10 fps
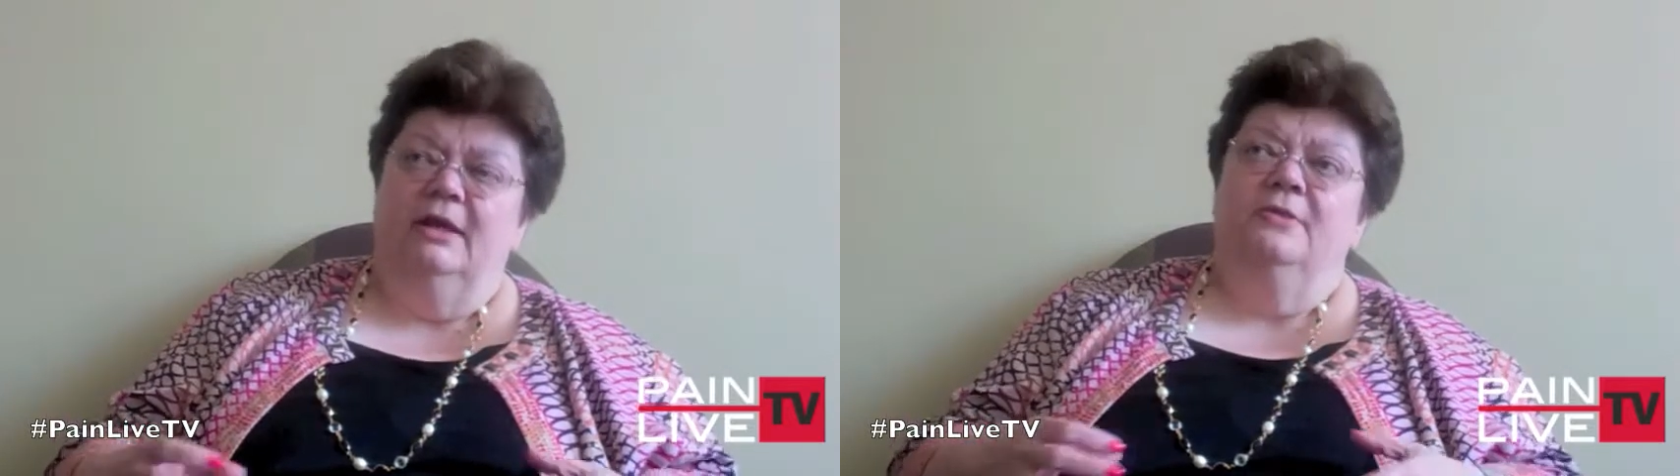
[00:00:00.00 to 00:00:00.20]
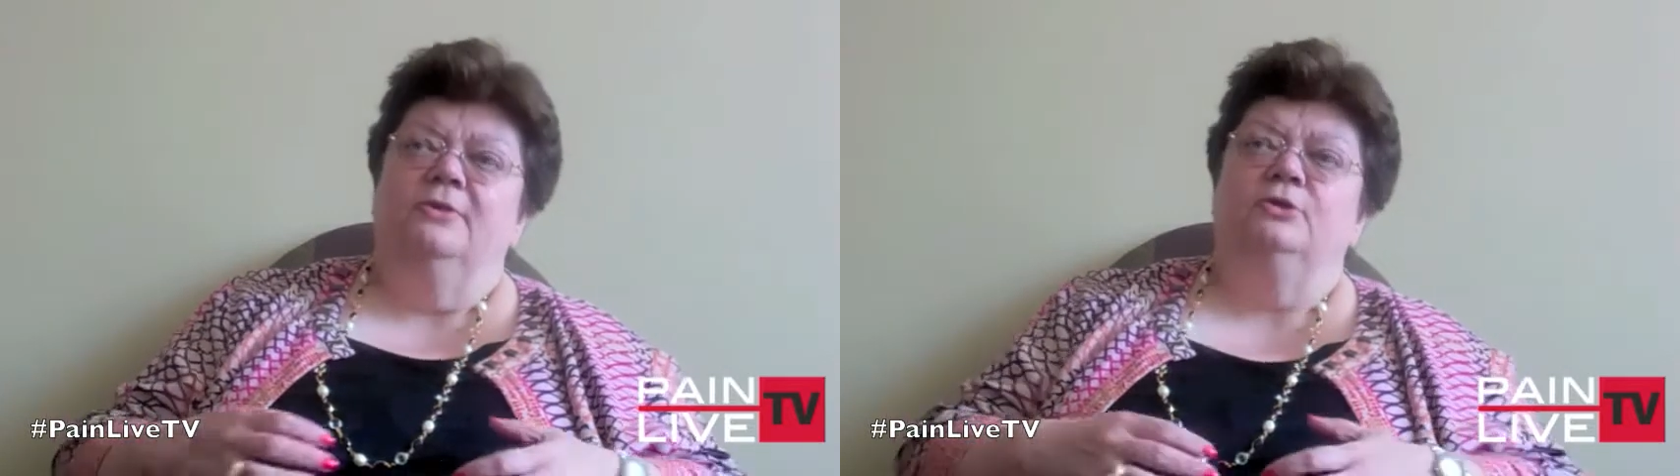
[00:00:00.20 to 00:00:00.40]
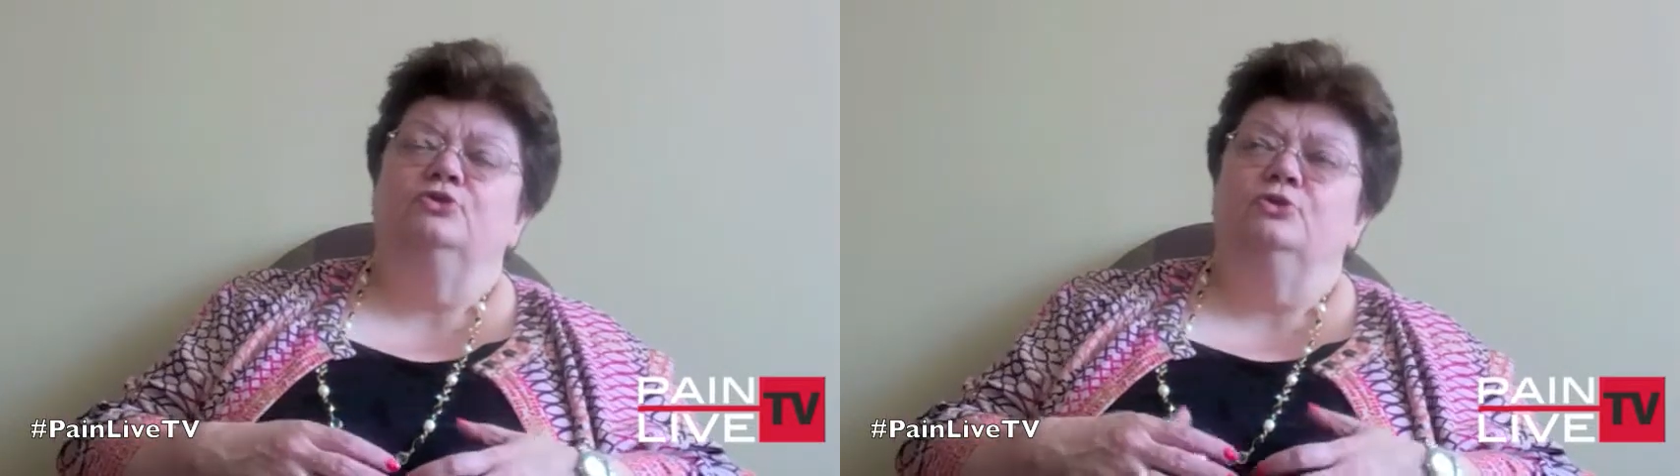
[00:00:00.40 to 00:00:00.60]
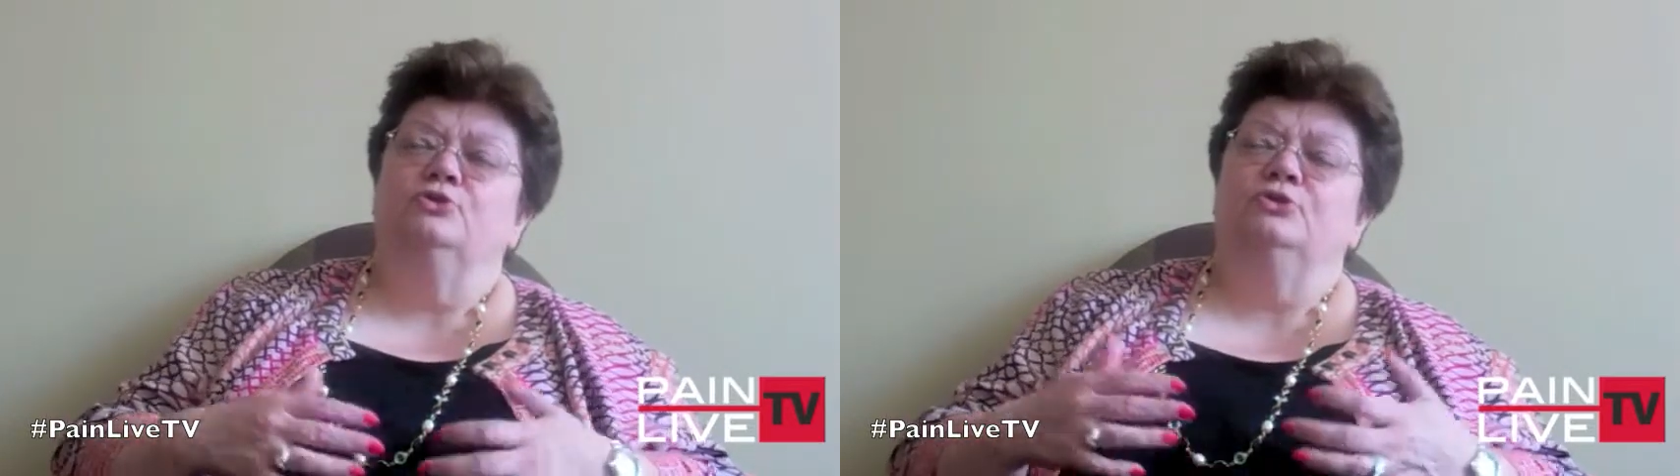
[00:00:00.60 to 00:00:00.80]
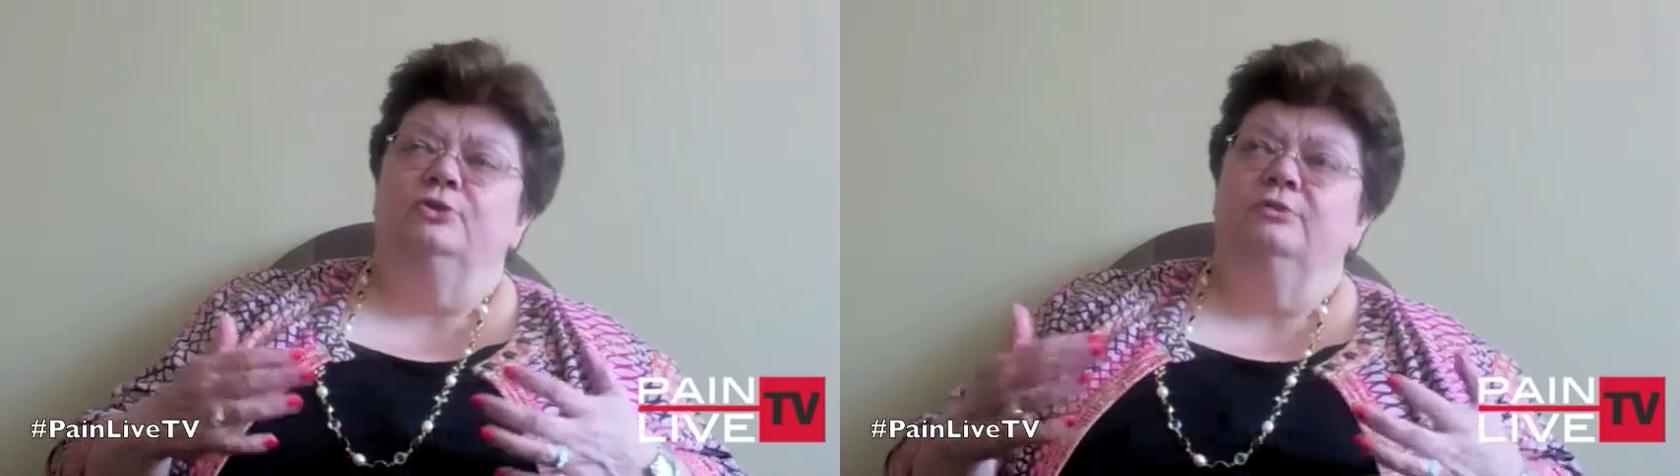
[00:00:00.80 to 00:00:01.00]
that is
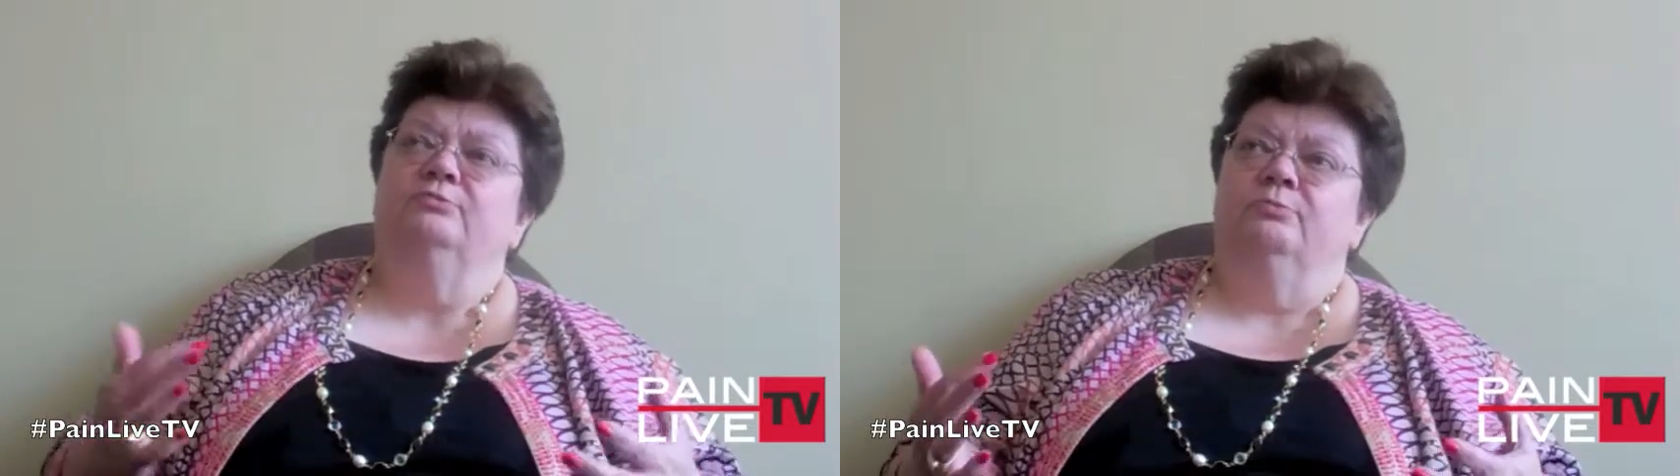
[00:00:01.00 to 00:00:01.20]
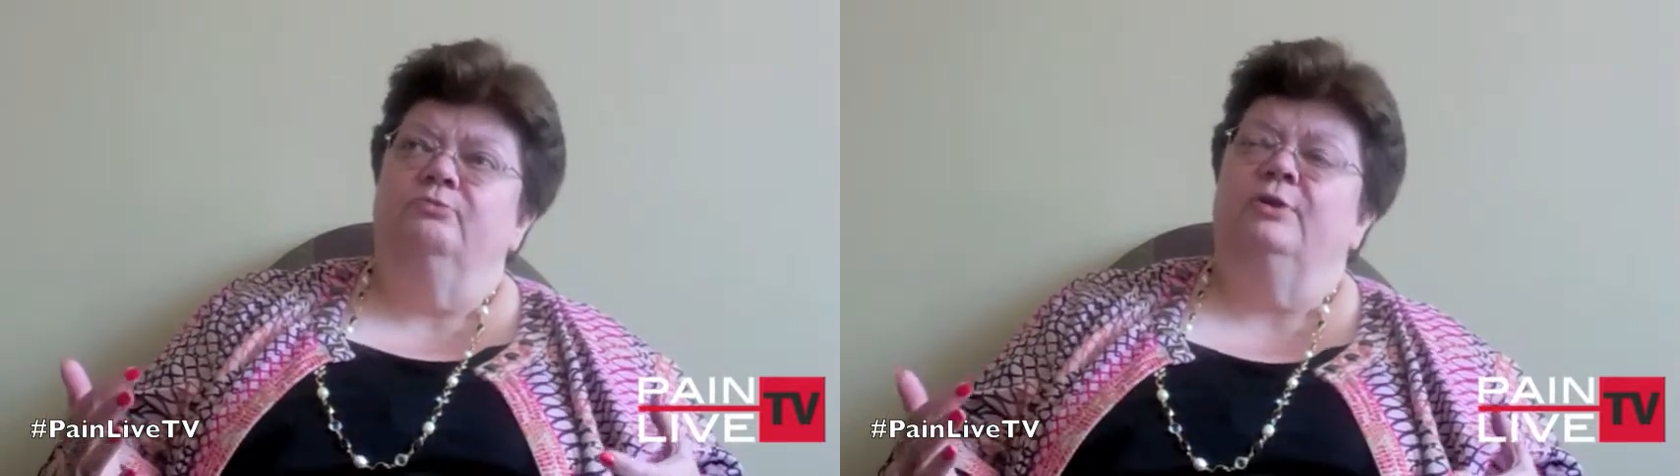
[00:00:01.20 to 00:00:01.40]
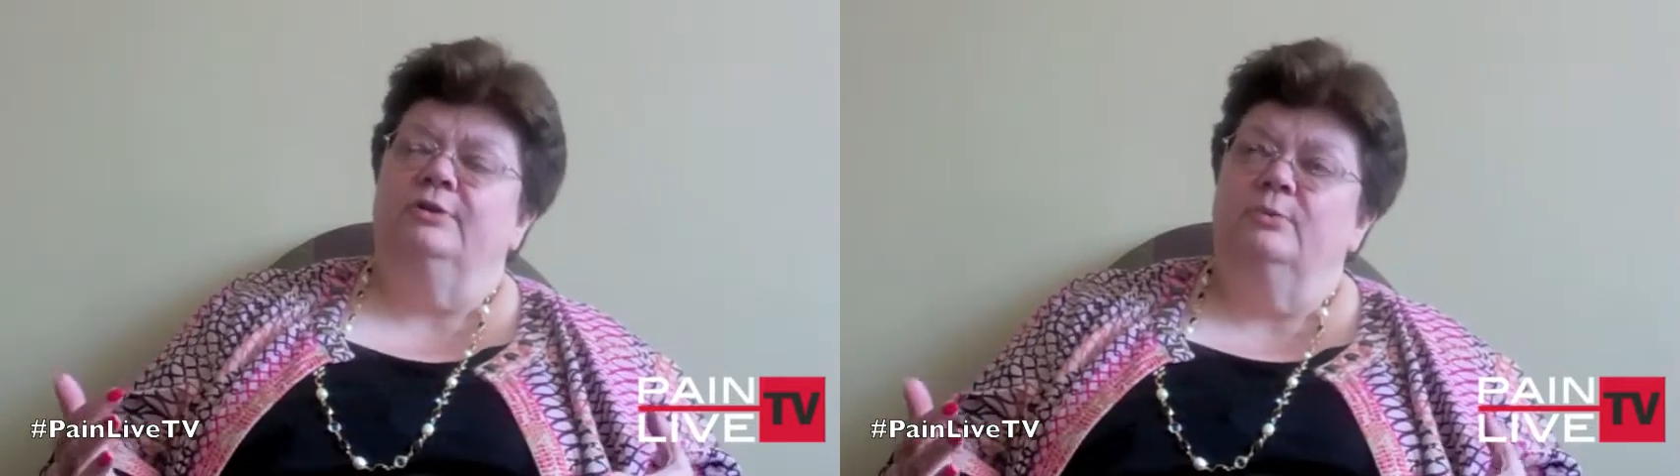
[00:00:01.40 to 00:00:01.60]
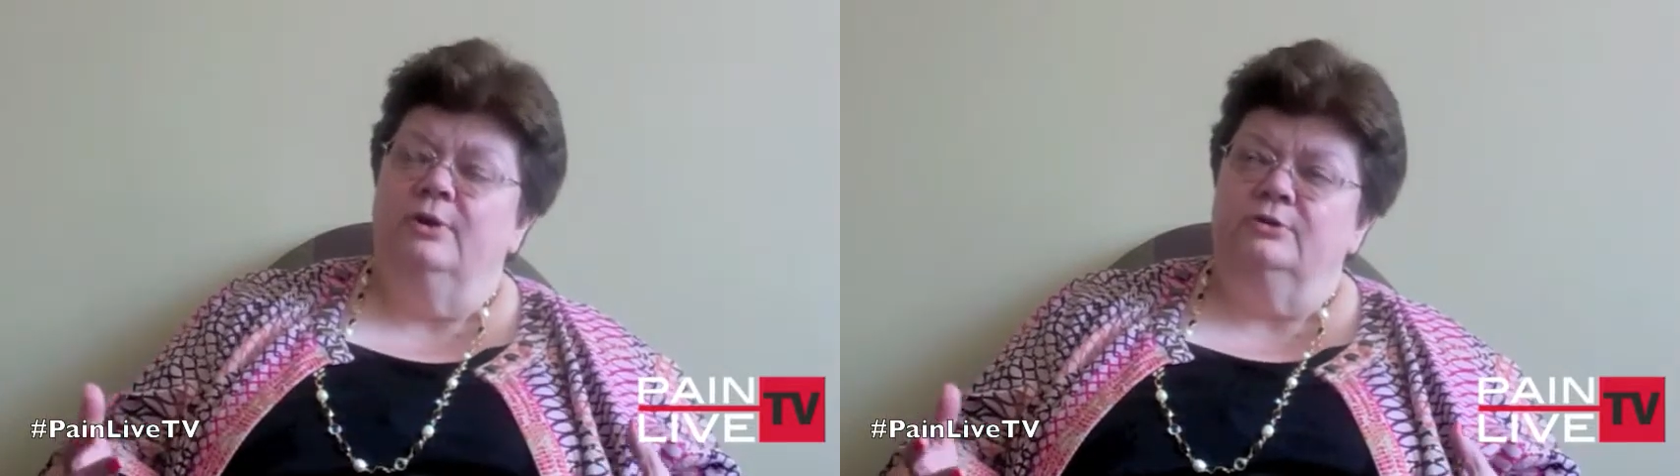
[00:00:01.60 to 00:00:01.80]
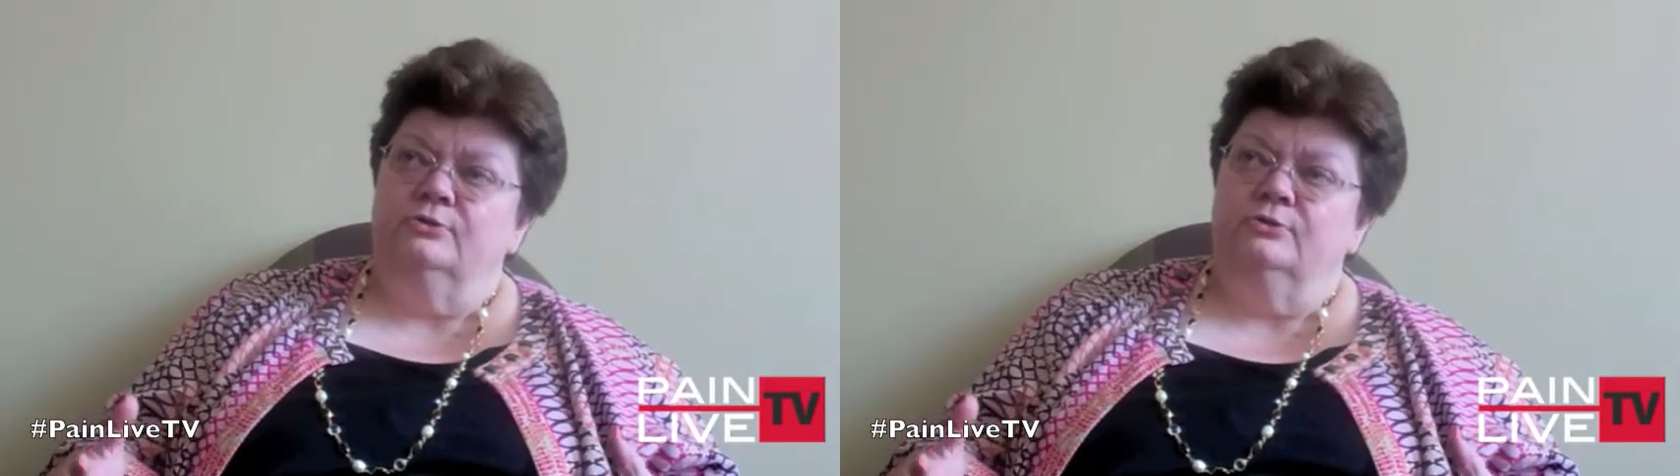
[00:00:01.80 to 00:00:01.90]
usually fairly well